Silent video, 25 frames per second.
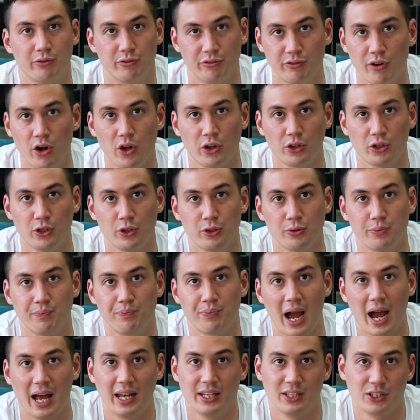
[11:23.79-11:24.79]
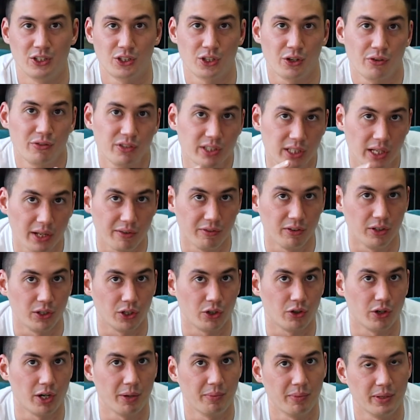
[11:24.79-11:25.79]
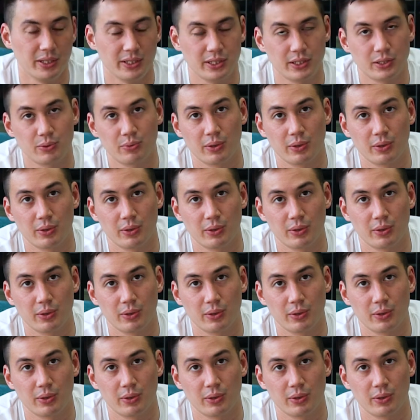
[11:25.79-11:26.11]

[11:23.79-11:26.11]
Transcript: volume and service level agreements